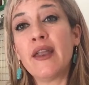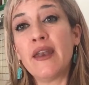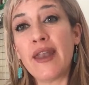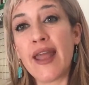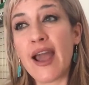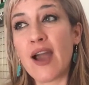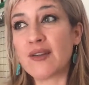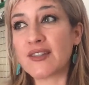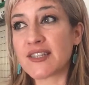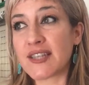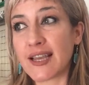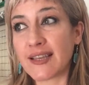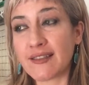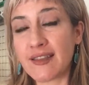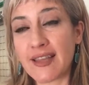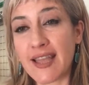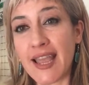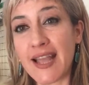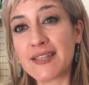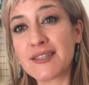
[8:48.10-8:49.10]
Now it's like
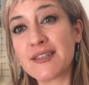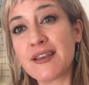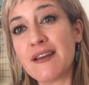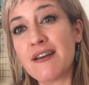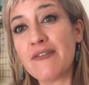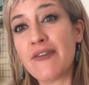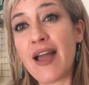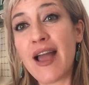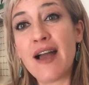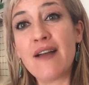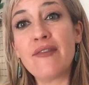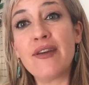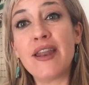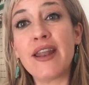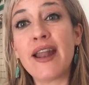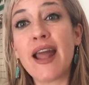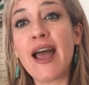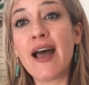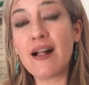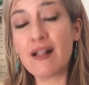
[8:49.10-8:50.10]
the gates of heaven
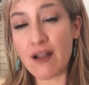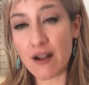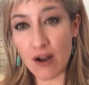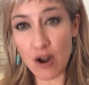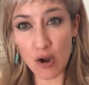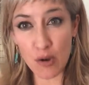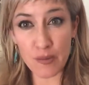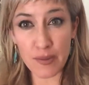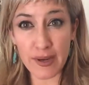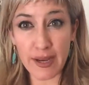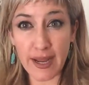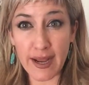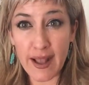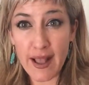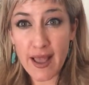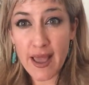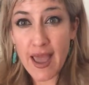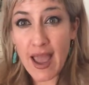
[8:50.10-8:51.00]
and hell are opening.